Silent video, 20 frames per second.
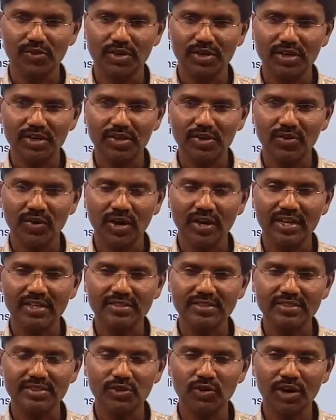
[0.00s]
You
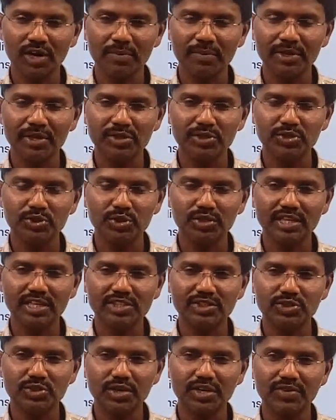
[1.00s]
want me to show that
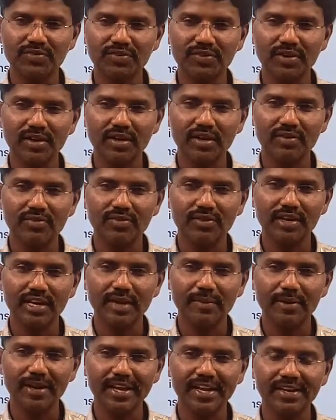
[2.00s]
story full
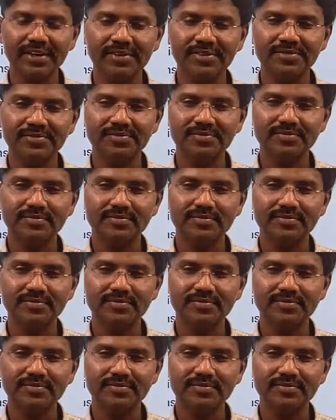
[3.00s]
time again?